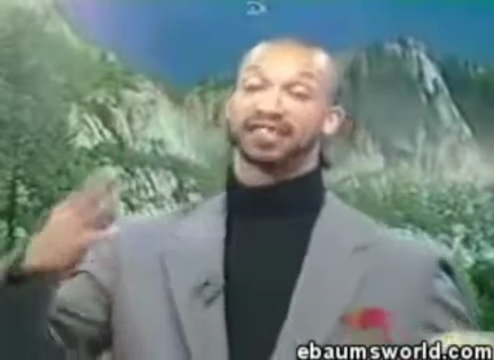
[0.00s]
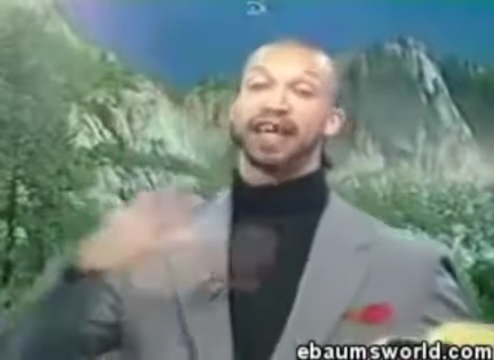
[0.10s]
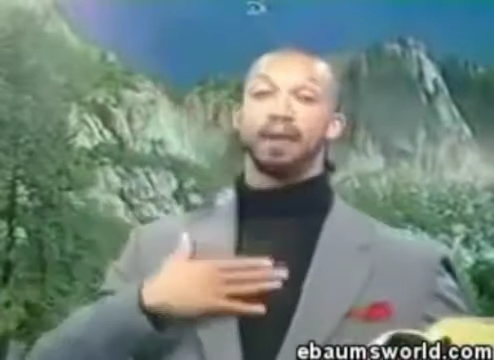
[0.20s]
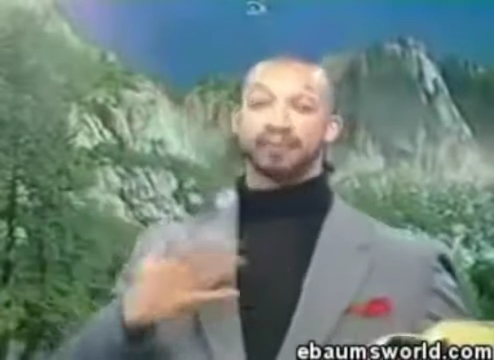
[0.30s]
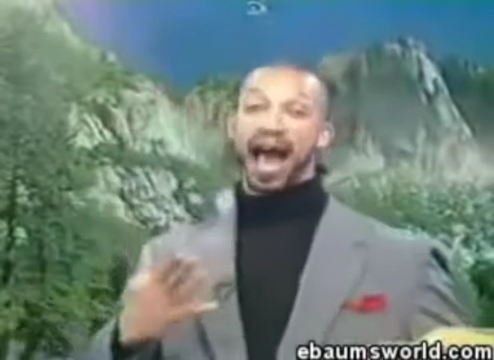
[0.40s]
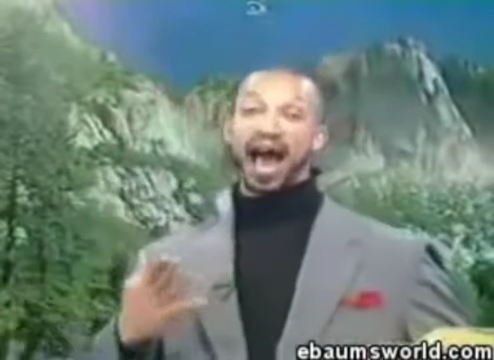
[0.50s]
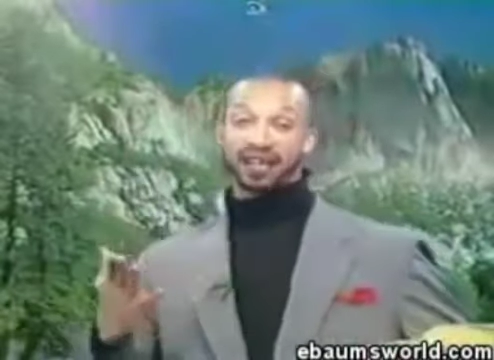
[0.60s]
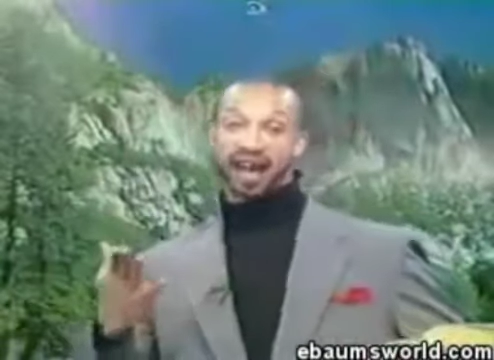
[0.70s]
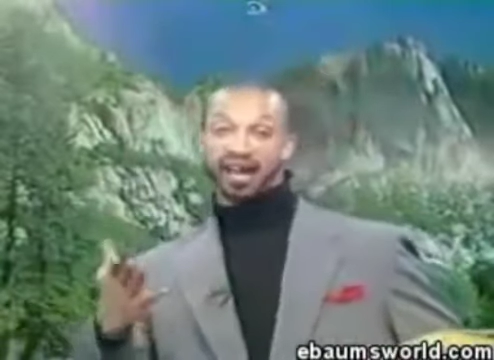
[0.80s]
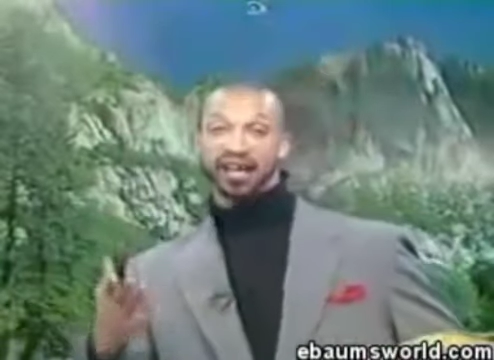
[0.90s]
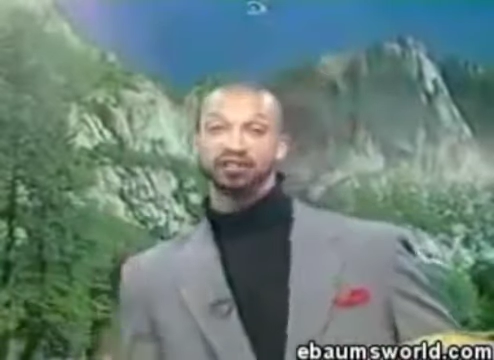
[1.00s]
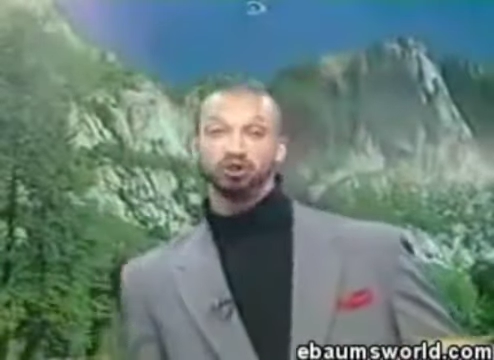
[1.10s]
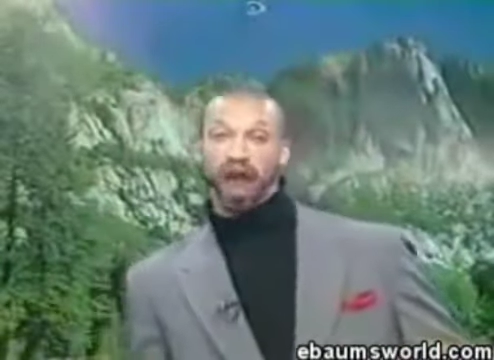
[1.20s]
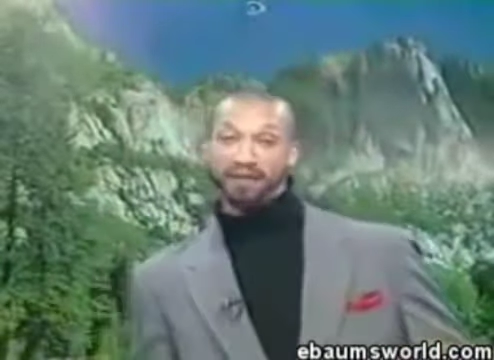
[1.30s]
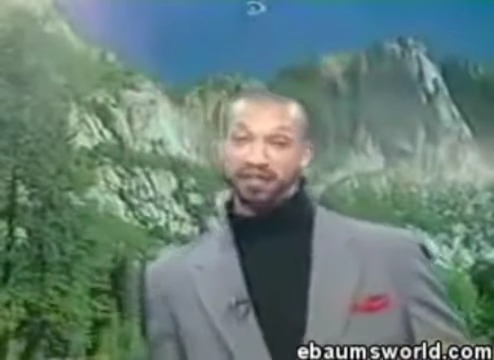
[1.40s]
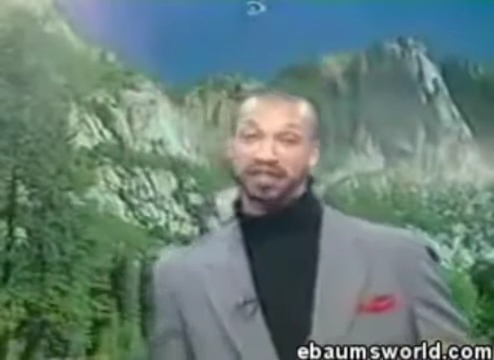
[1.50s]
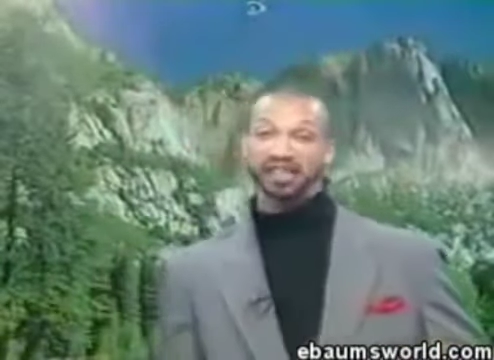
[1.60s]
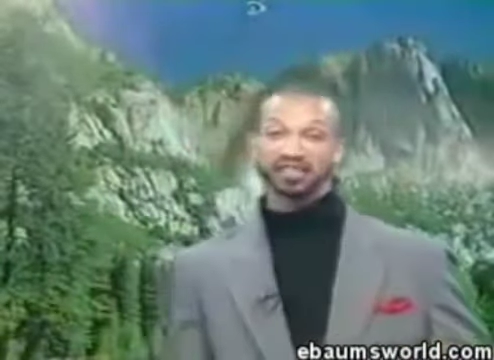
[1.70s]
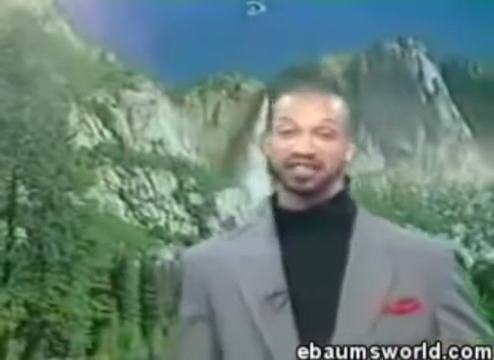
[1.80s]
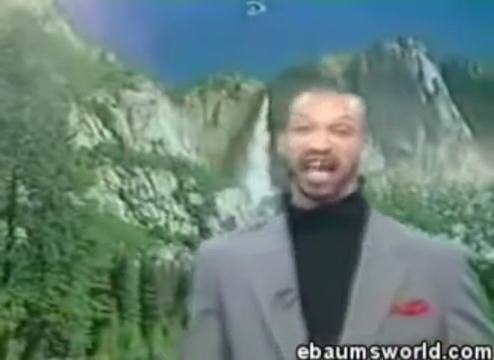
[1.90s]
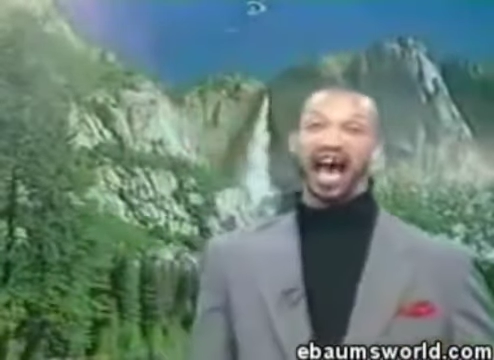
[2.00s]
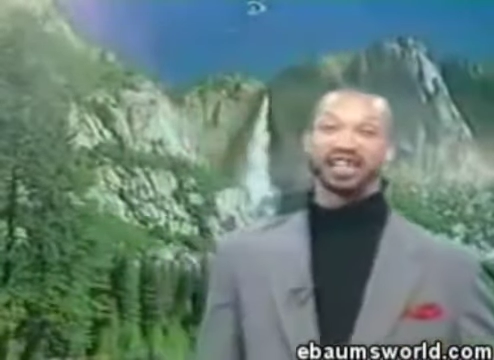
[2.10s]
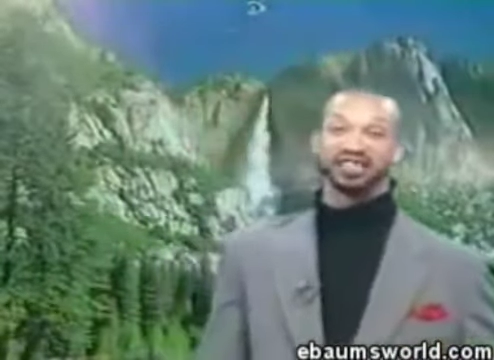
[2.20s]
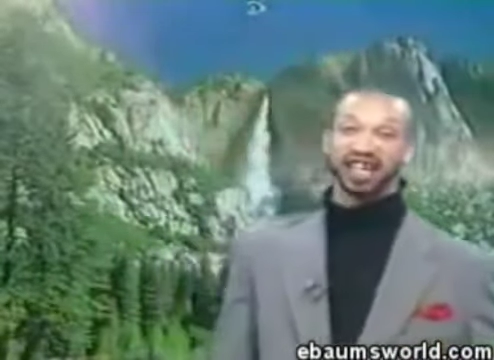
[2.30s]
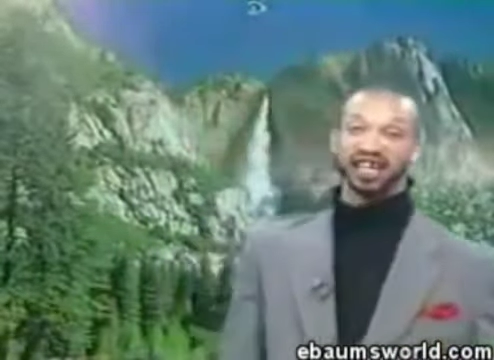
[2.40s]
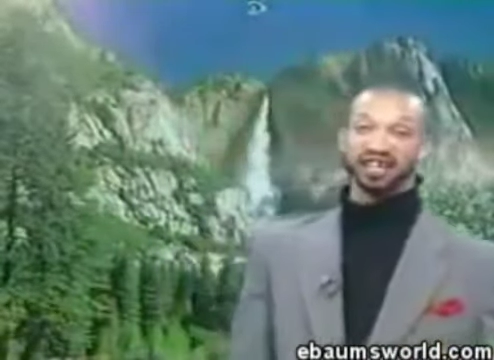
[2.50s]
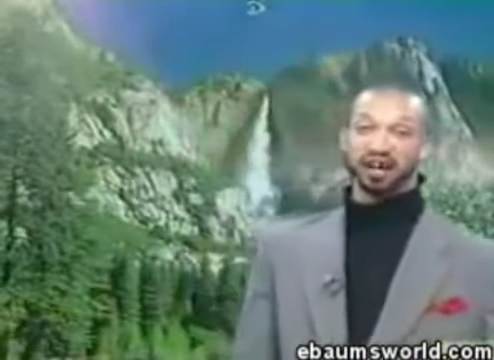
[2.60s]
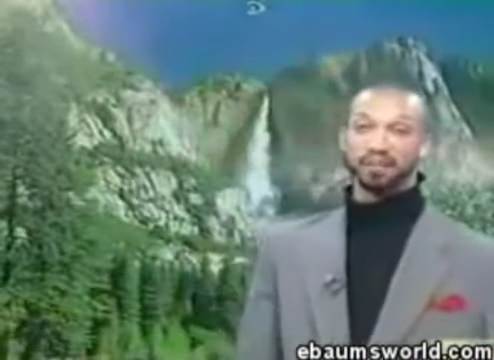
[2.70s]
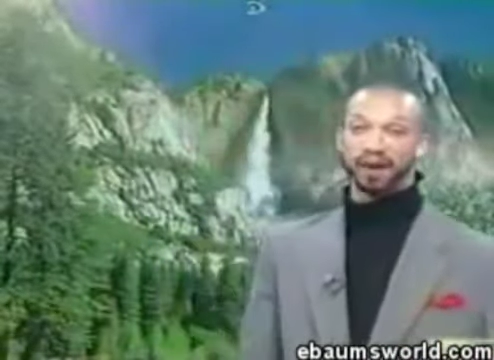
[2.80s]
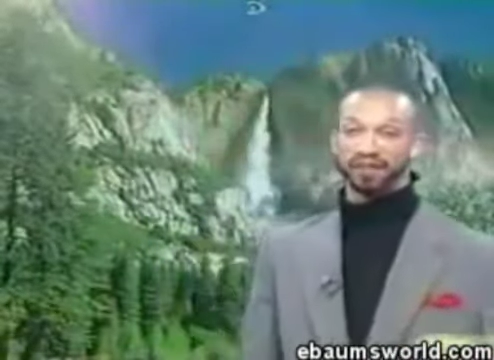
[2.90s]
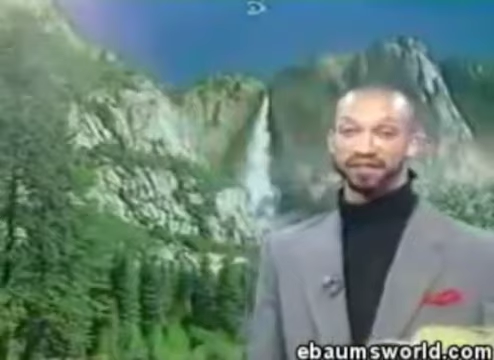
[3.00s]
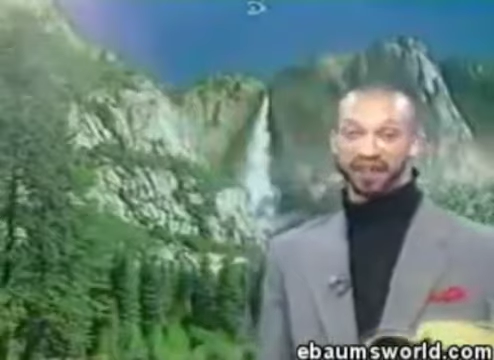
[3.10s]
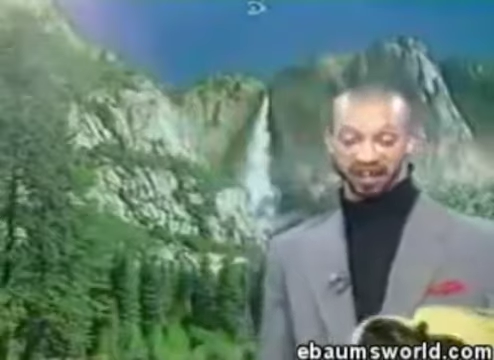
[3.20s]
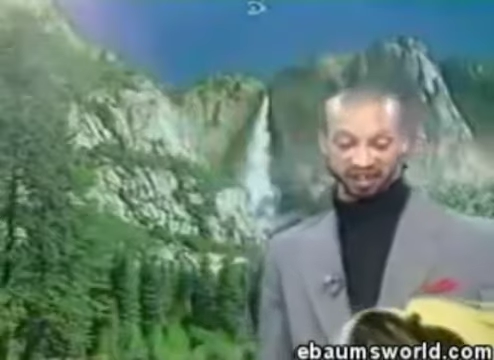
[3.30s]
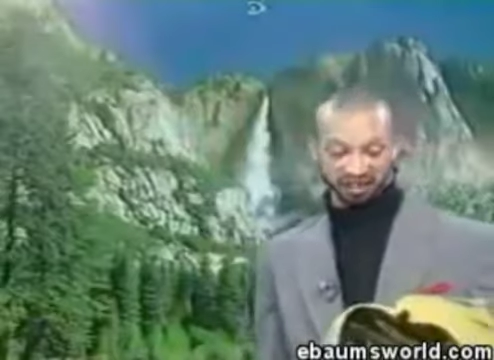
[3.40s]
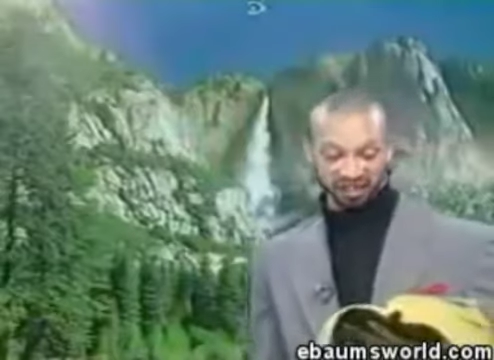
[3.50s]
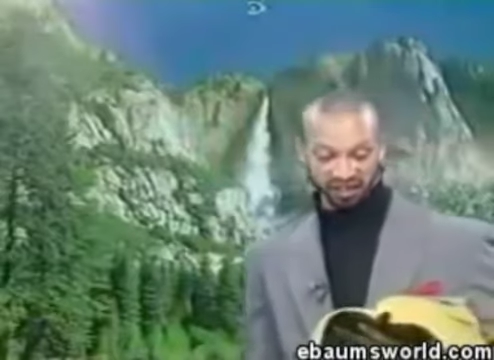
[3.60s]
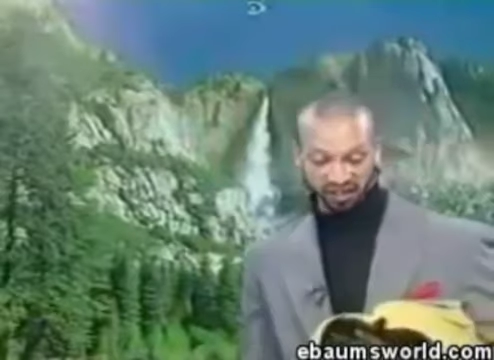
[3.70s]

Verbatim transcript: if I say I'm God, then I guess you have to take the side of Satan, huh, motherfucker?